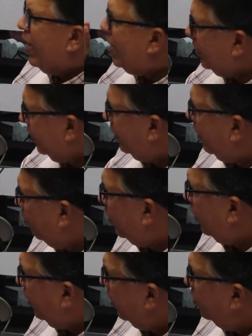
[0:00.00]
listed
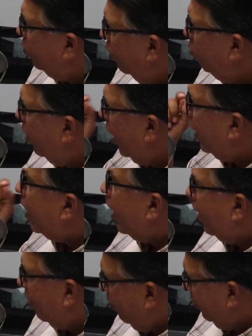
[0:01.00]
company is, what we are
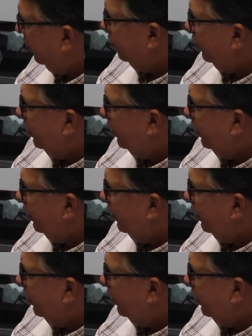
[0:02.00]
now.